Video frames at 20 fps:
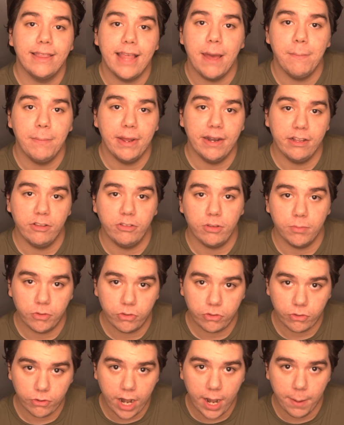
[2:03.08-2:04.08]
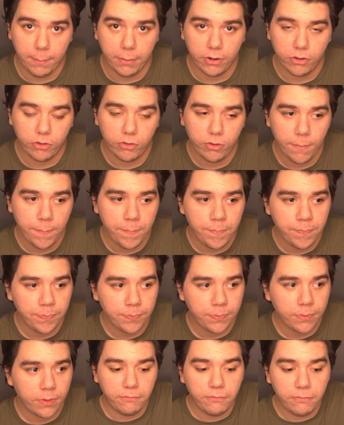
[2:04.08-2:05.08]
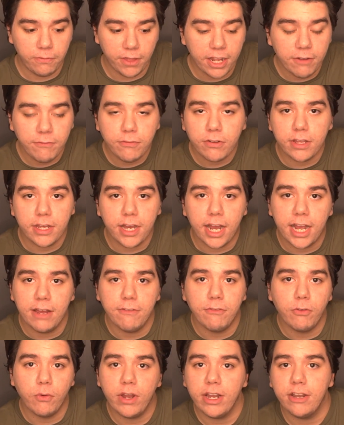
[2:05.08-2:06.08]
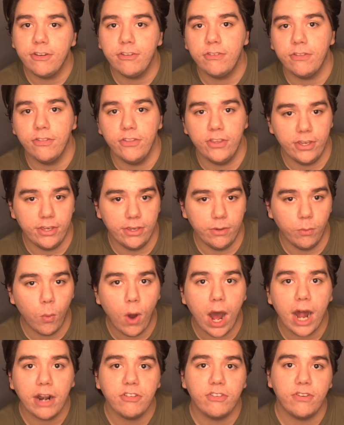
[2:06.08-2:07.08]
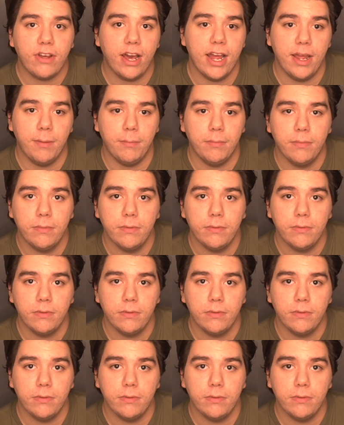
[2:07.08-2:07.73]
that many subscribers. Thankfully, I have reached the watch time